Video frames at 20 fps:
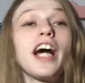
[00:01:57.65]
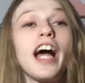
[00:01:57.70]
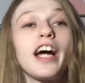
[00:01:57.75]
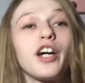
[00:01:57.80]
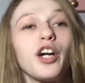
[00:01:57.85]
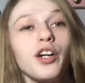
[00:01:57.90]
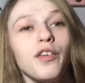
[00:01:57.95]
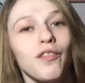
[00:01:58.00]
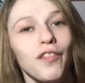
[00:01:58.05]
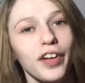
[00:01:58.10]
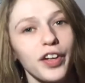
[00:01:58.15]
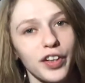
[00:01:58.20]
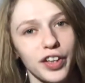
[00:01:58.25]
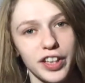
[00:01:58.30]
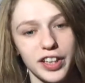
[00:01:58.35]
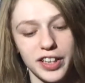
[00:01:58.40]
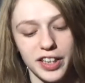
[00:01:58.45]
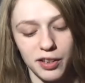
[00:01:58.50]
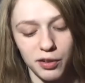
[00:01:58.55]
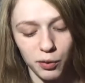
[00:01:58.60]
I couldn't figure
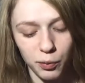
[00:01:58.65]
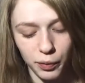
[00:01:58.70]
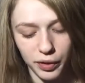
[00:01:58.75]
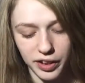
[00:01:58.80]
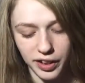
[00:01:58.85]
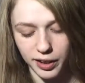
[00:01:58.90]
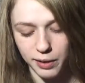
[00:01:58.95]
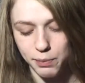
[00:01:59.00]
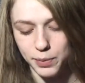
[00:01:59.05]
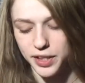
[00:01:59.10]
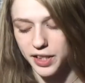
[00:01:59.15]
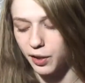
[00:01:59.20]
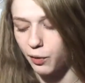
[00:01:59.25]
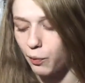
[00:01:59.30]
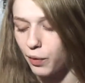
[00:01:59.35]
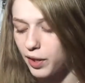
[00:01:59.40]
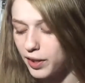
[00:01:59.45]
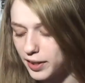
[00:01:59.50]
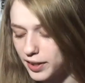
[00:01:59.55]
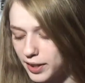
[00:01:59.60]
this out where the lipstick
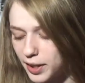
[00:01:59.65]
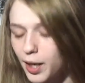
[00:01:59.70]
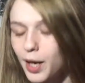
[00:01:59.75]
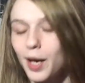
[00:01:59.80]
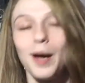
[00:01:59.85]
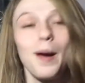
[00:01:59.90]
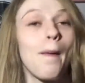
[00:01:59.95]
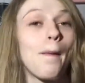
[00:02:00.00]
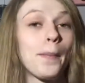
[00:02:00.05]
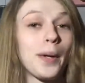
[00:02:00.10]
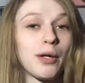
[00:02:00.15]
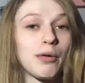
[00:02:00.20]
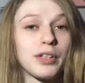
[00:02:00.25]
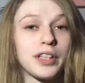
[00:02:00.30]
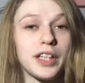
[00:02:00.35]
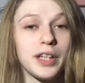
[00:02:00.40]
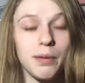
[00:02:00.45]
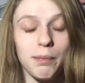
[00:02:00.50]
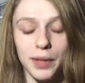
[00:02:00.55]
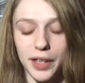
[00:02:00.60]
was, but it
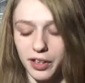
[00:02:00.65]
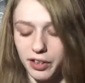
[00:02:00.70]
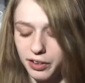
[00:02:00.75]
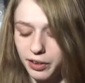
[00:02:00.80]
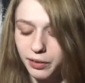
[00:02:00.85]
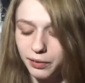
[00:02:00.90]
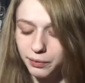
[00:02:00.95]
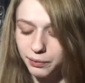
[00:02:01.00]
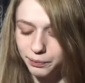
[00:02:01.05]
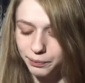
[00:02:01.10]
was in the mirror.